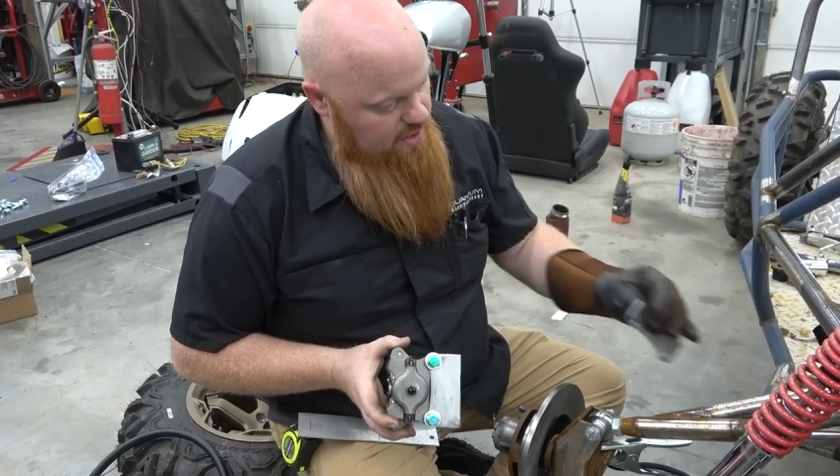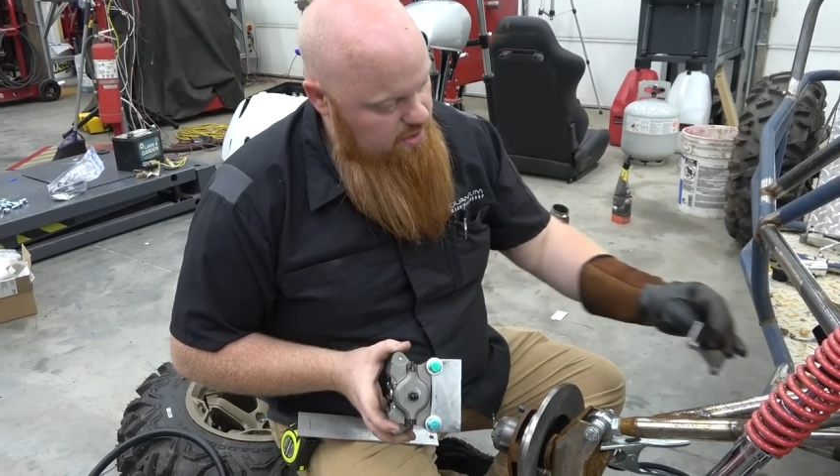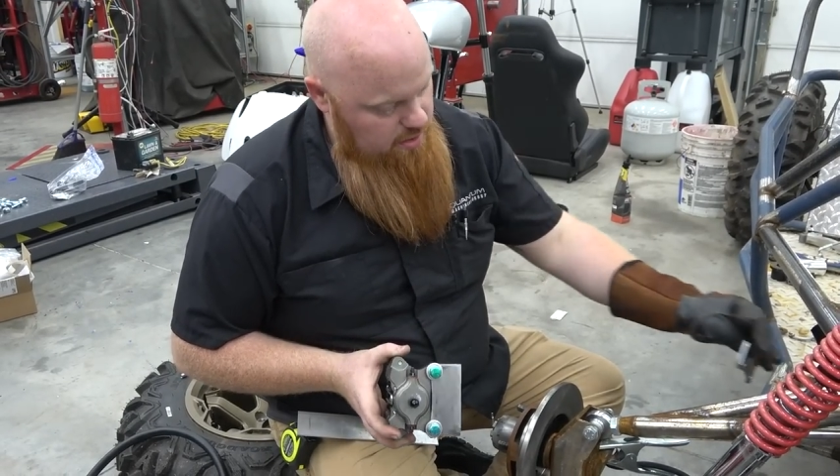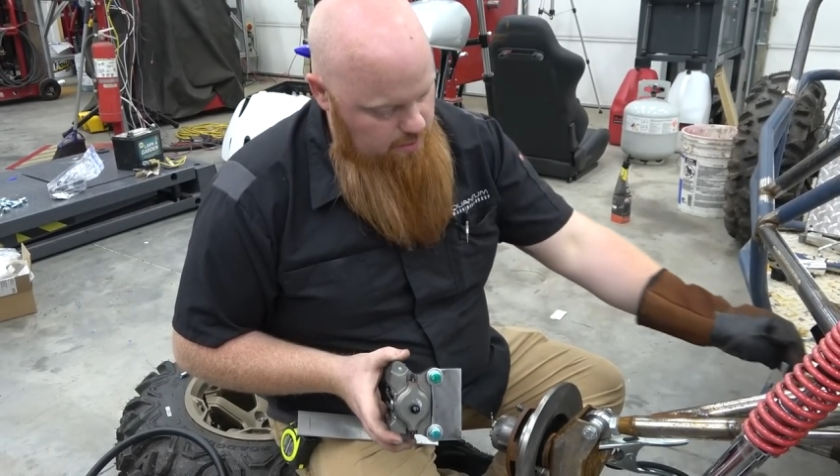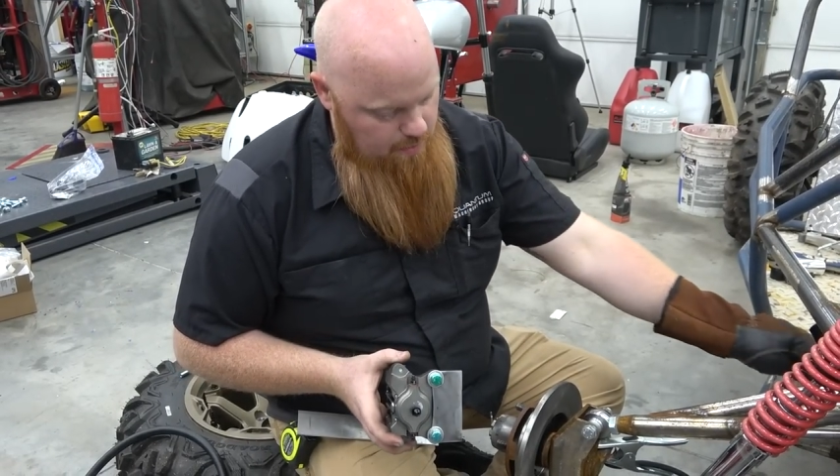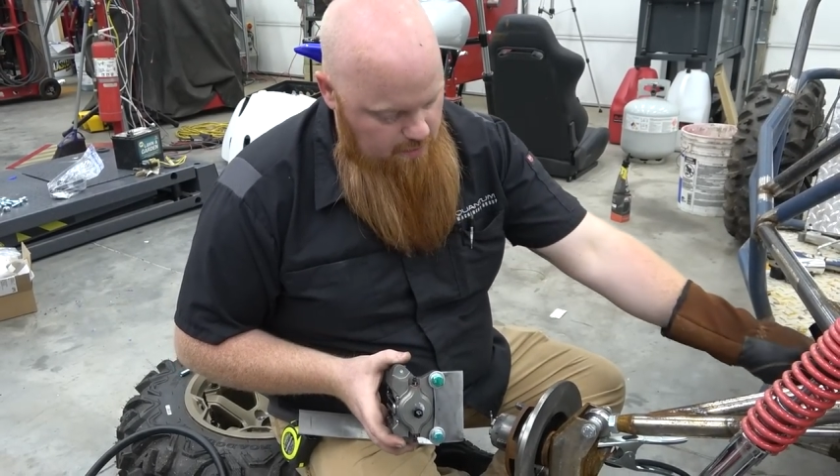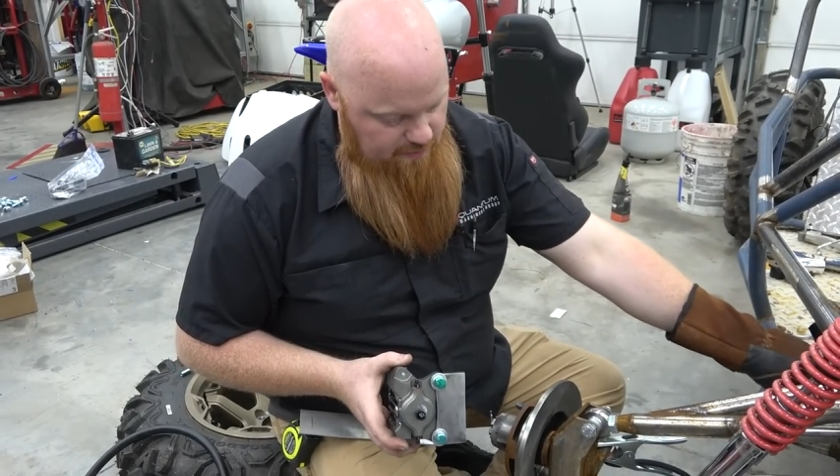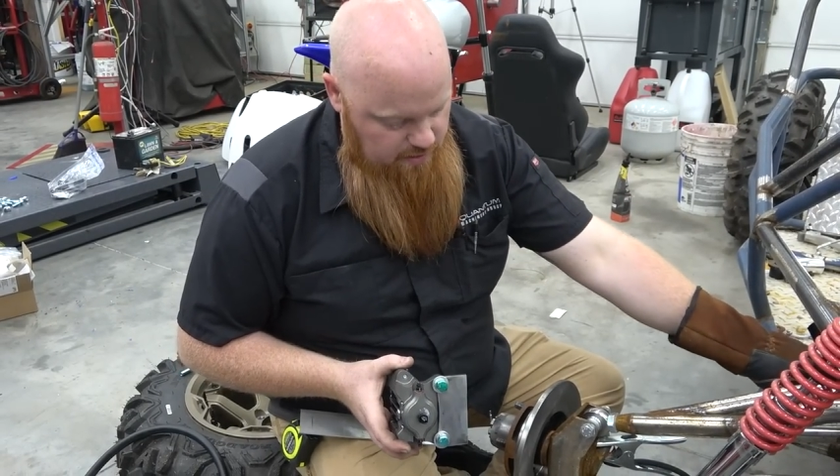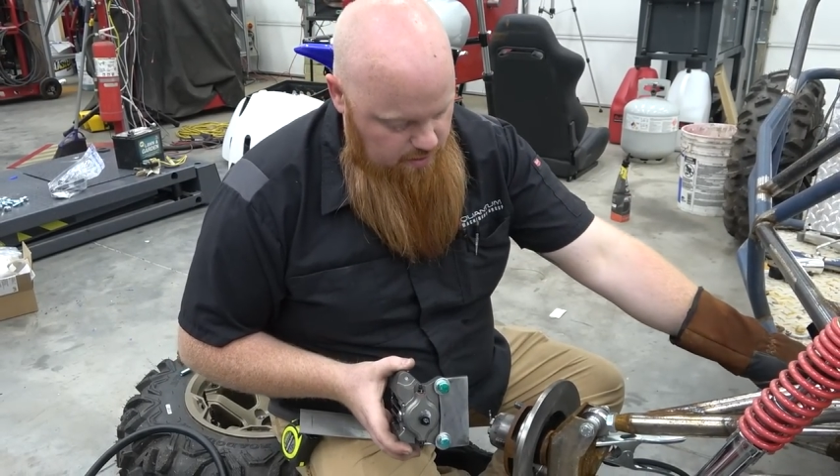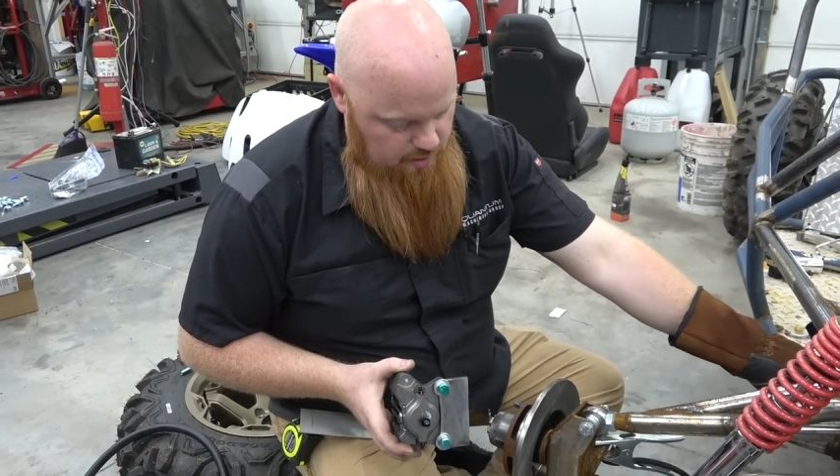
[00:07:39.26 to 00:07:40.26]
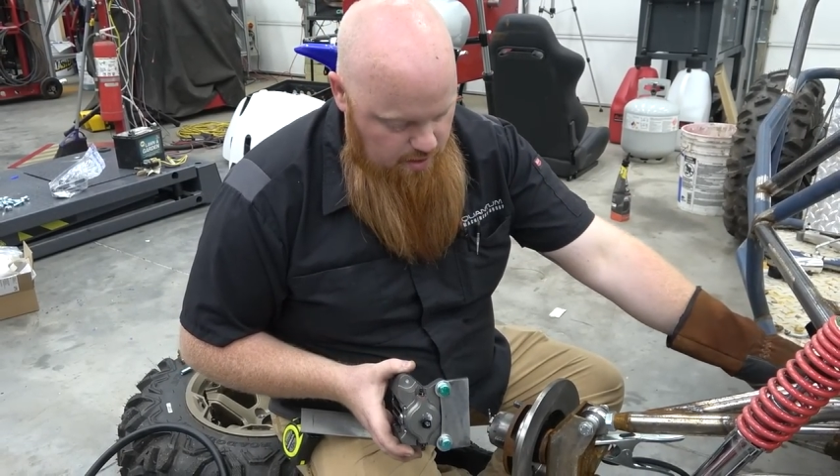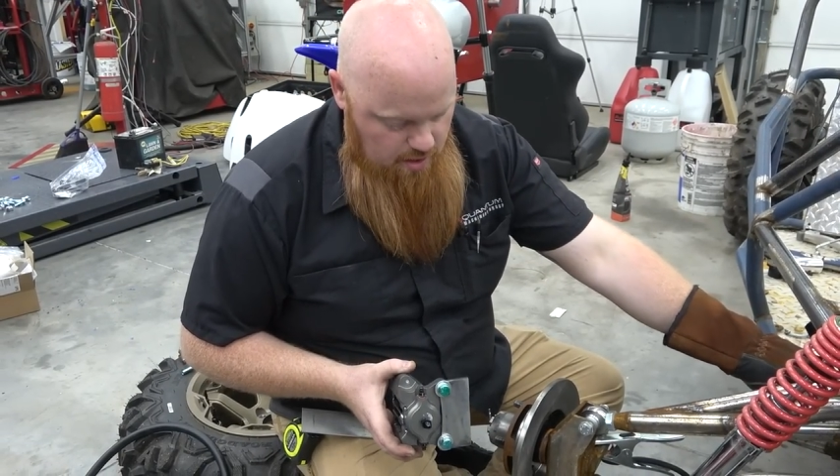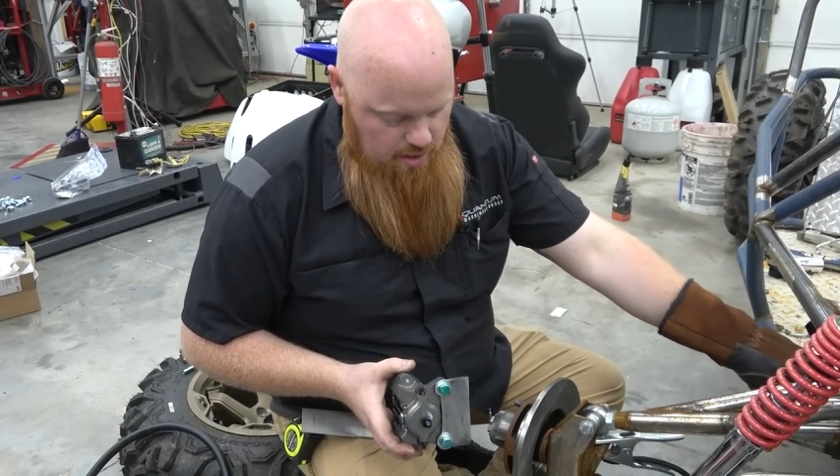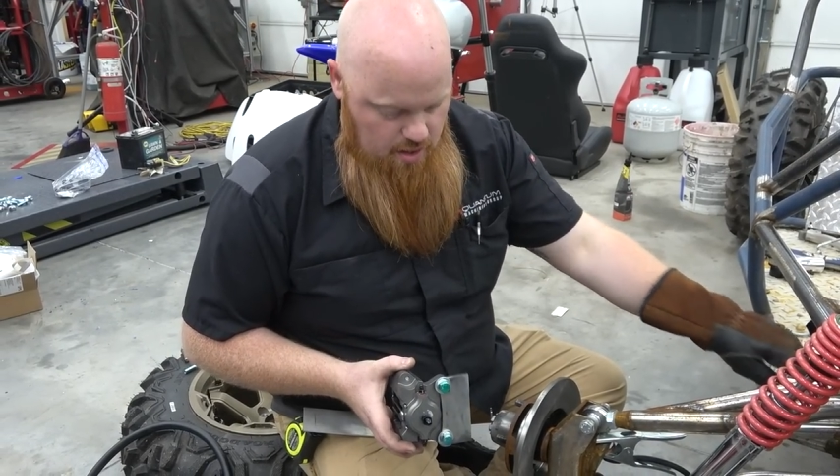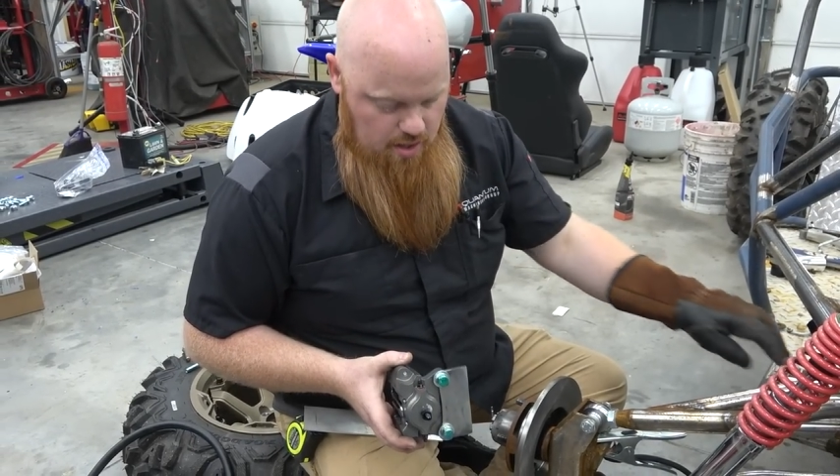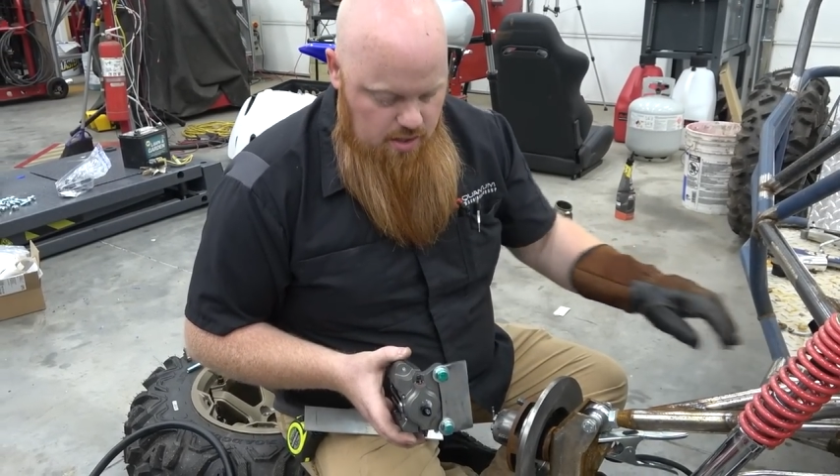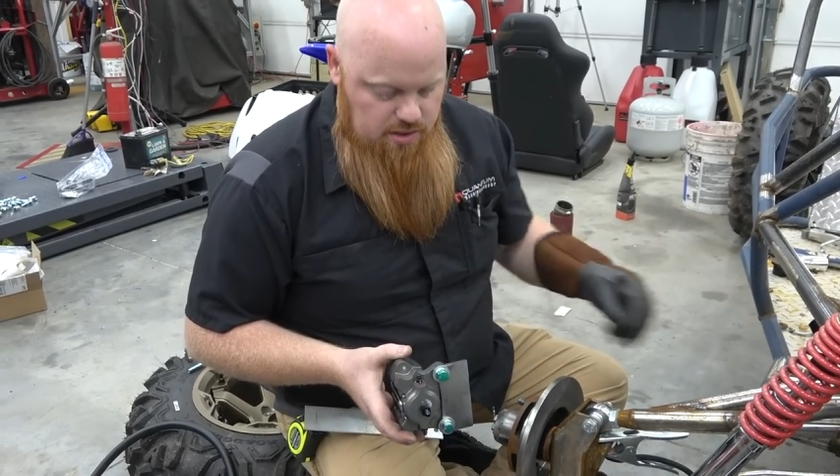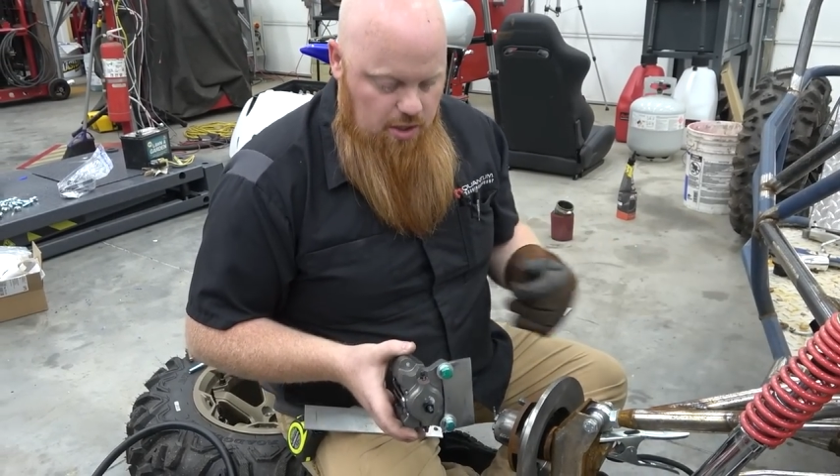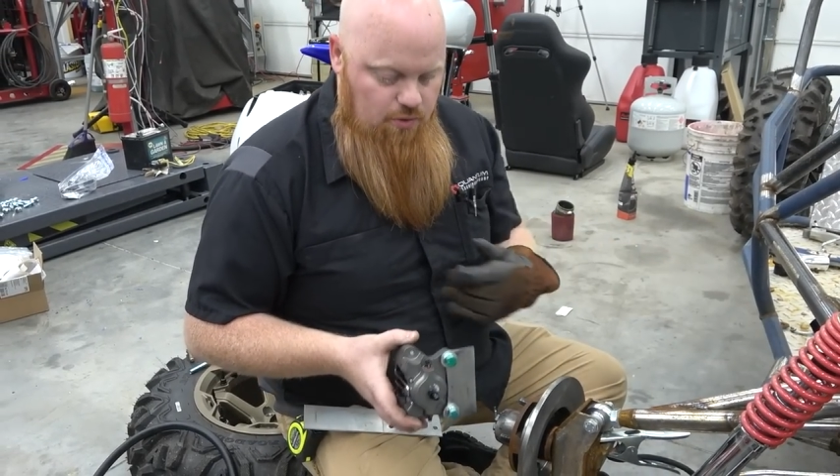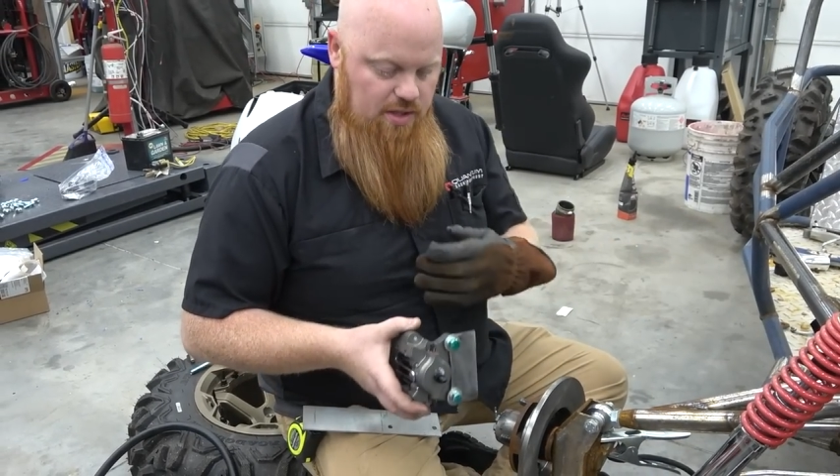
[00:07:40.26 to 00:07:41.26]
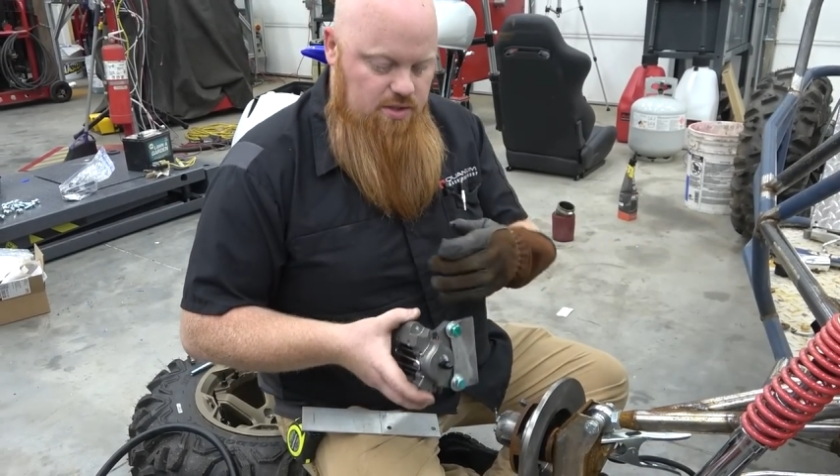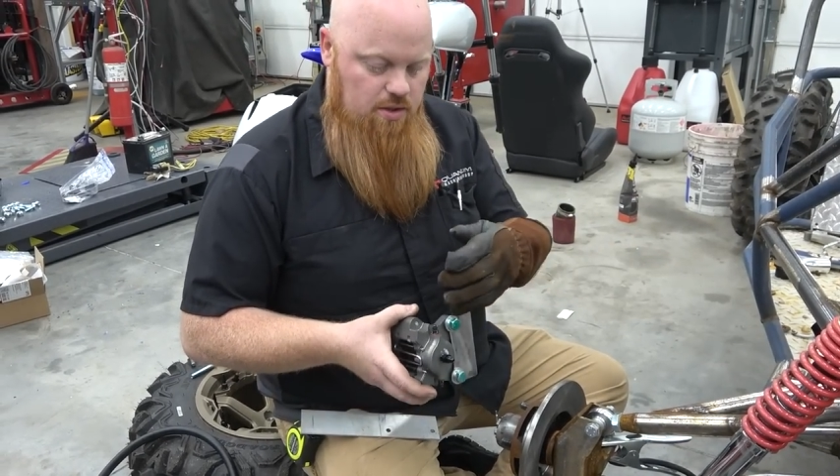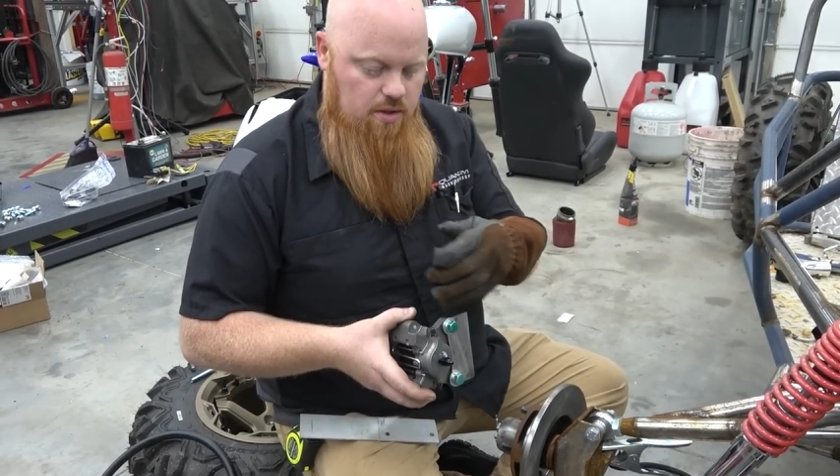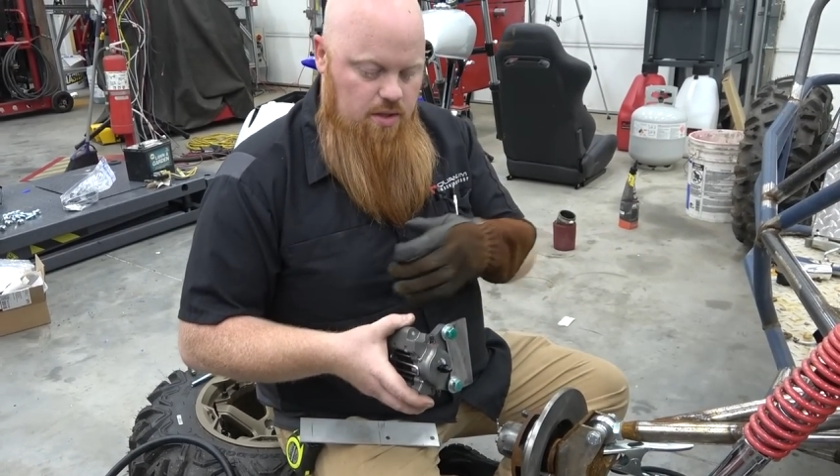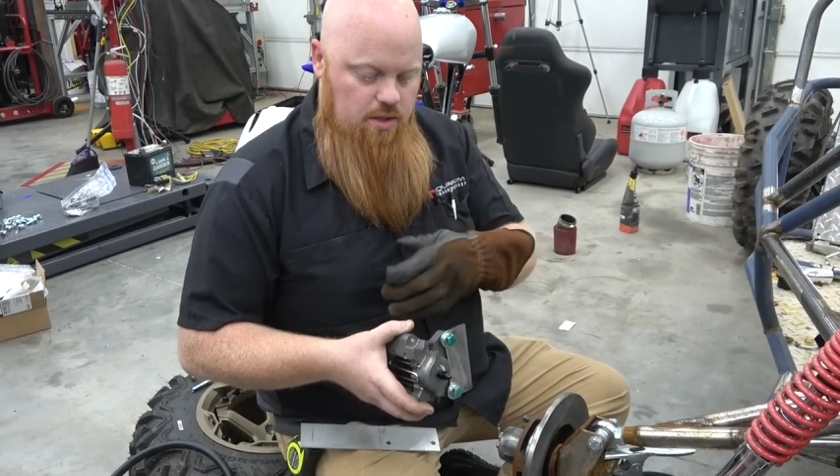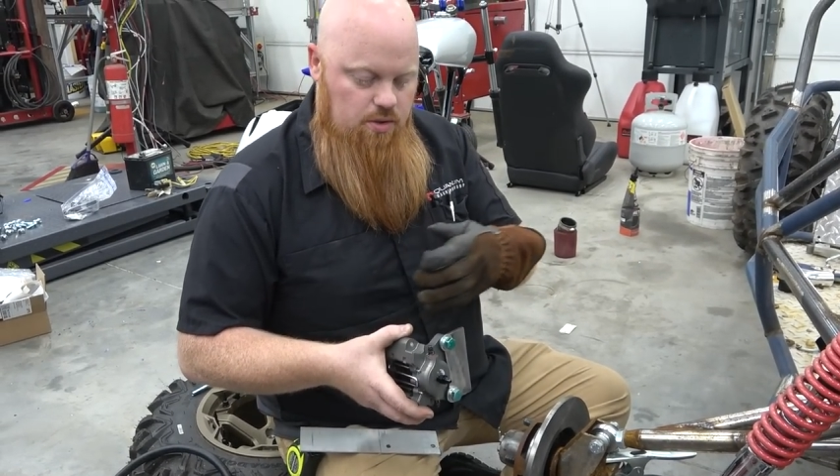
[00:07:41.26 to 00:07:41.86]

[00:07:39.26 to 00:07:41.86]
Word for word: they clear perfectly. So these are